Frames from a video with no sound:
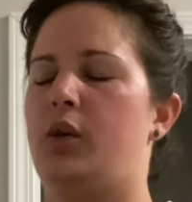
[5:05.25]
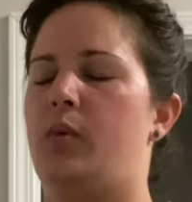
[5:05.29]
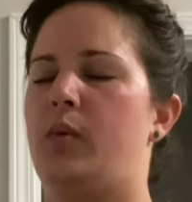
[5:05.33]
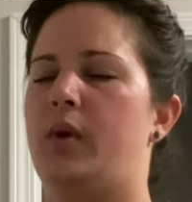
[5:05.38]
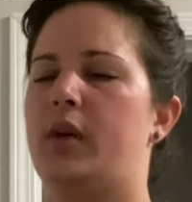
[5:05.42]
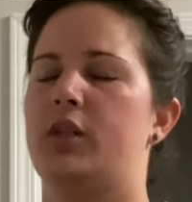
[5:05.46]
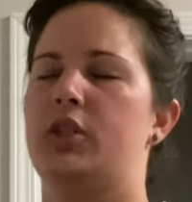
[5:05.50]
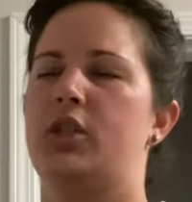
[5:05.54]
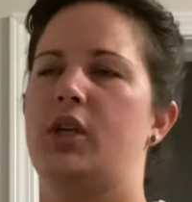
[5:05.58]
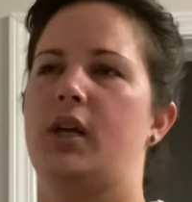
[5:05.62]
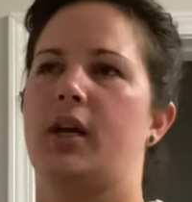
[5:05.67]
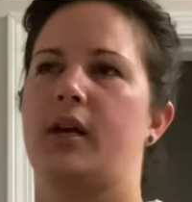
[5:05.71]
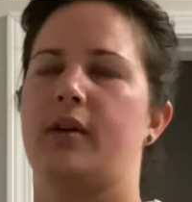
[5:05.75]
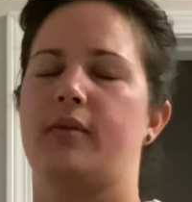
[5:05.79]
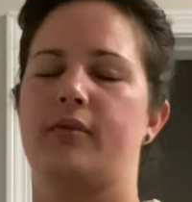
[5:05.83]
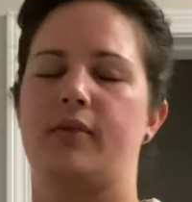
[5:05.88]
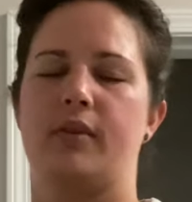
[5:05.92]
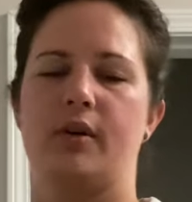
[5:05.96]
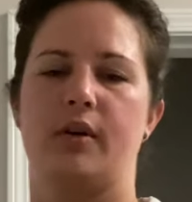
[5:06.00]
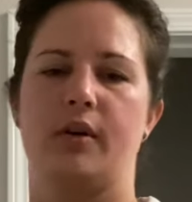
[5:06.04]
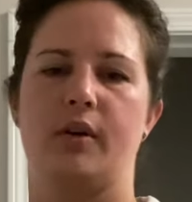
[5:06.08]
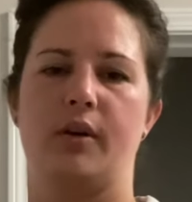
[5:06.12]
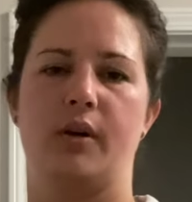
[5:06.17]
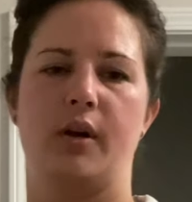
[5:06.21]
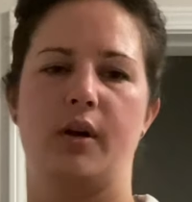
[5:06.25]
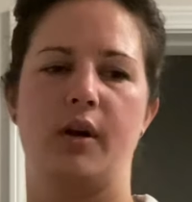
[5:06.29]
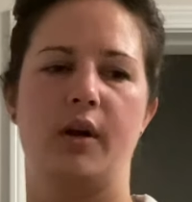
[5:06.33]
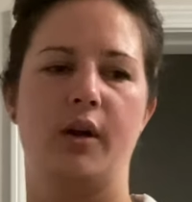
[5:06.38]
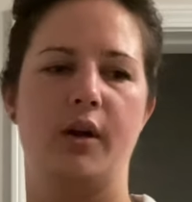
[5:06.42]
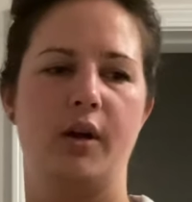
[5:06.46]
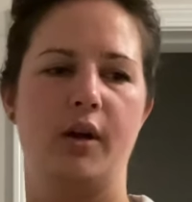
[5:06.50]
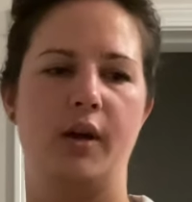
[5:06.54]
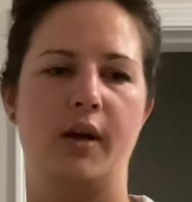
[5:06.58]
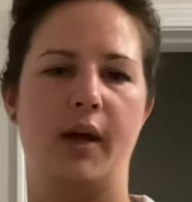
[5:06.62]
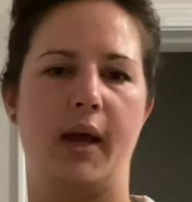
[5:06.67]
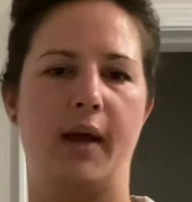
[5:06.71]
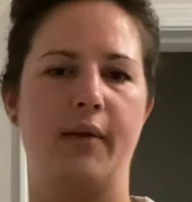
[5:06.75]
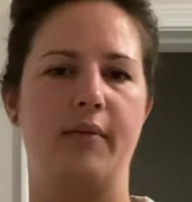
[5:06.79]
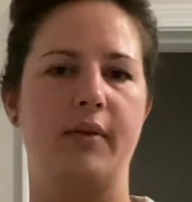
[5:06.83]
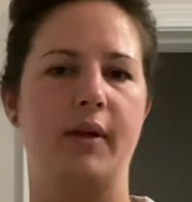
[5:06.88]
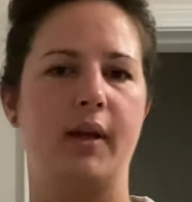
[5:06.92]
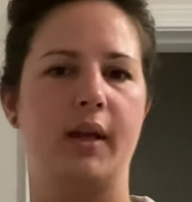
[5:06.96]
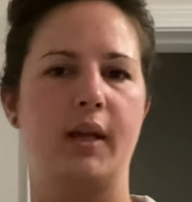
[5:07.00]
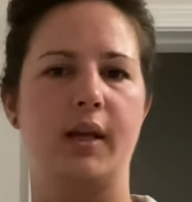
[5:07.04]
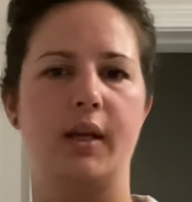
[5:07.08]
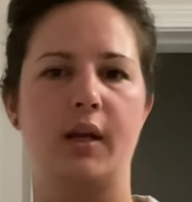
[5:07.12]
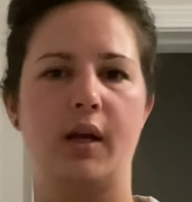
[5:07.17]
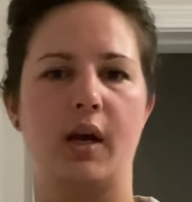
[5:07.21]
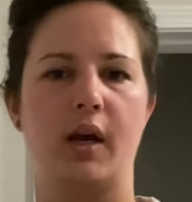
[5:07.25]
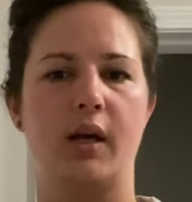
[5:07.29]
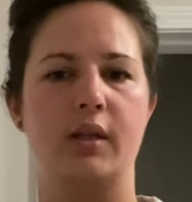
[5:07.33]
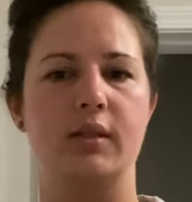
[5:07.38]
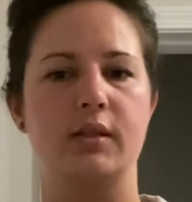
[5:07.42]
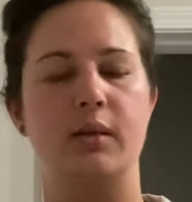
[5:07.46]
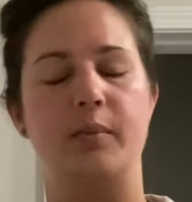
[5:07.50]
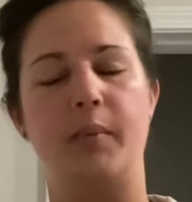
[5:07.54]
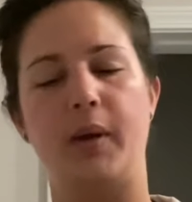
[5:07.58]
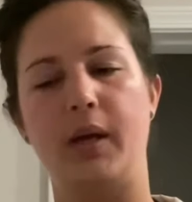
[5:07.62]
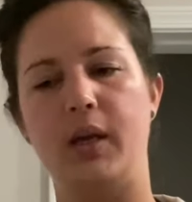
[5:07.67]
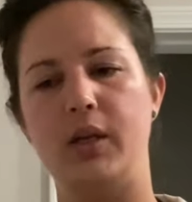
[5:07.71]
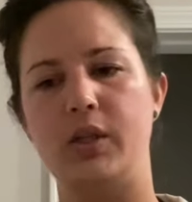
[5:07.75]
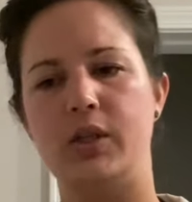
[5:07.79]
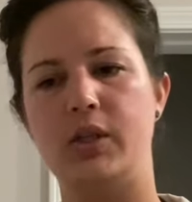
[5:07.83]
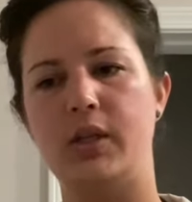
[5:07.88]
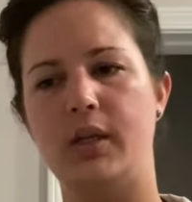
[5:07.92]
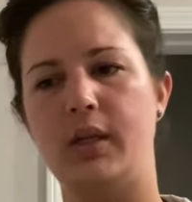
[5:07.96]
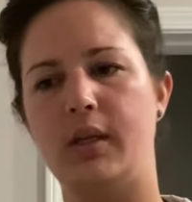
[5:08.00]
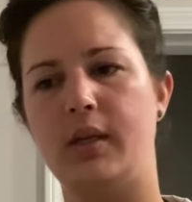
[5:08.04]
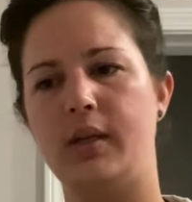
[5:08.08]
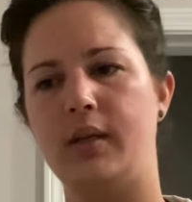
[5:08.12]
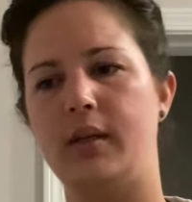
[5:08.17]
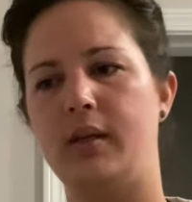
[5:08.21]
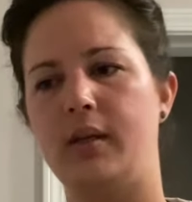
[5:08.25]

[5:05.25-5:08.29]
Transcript: want to check if they're having any constipation.